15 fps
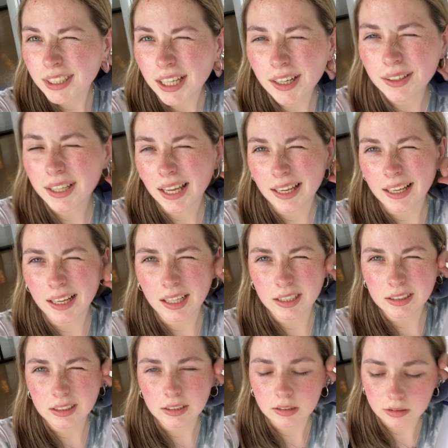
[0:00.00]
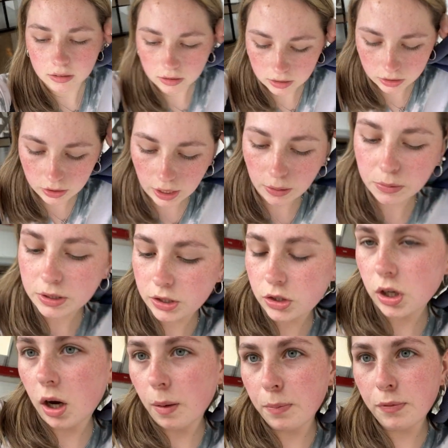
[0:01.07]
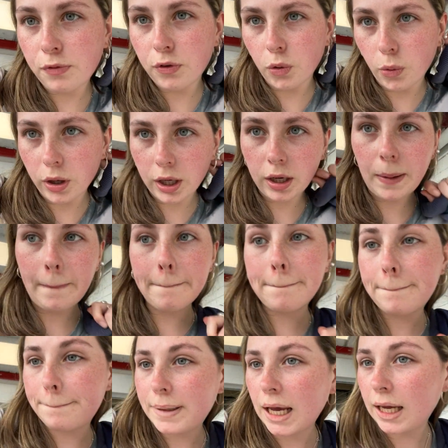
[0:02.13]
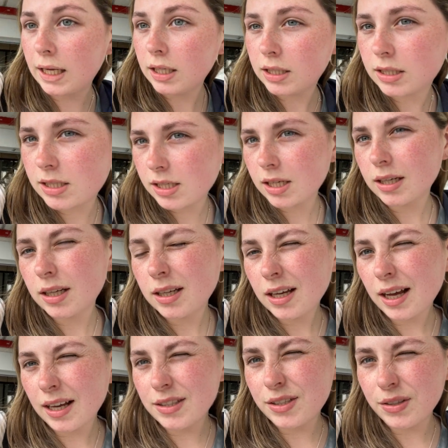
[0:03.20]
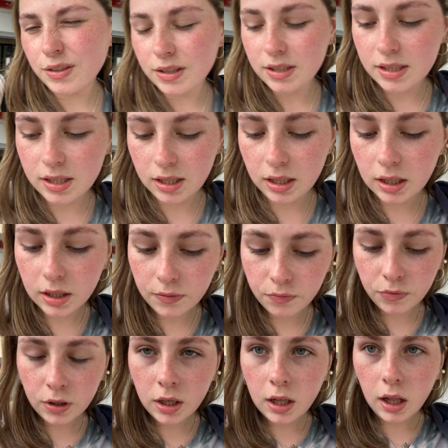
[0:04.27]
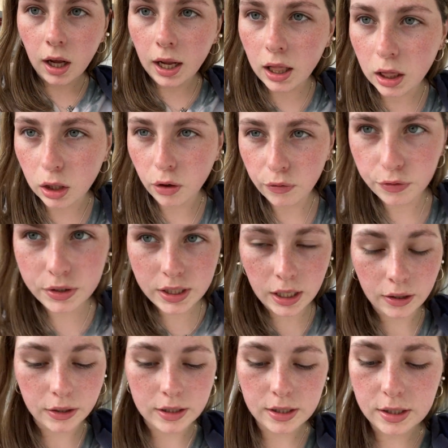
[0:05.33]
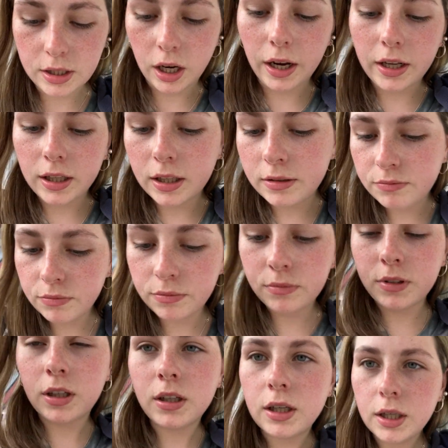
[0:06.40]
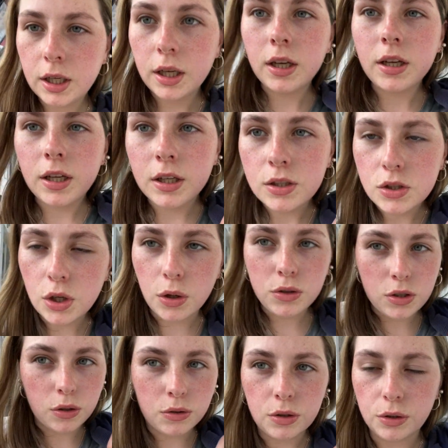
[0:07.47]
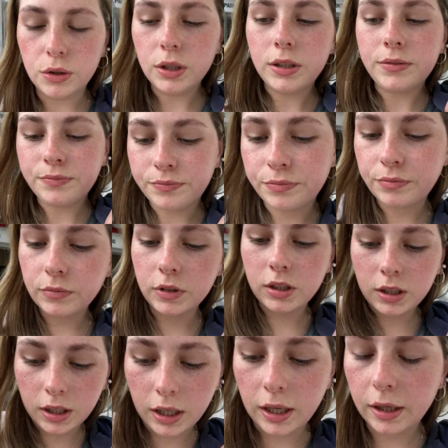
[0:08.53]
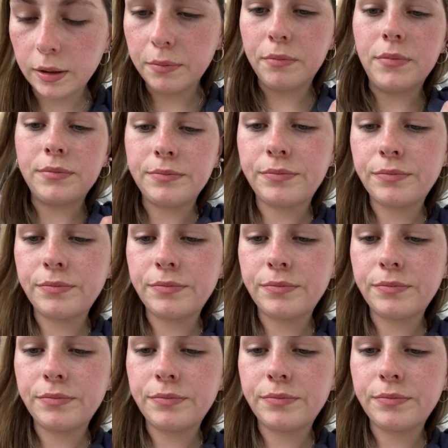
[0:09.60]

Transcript: Okay guys, so that was top floor paint. As you can see, I love Sarah's style. So, so cool. Um,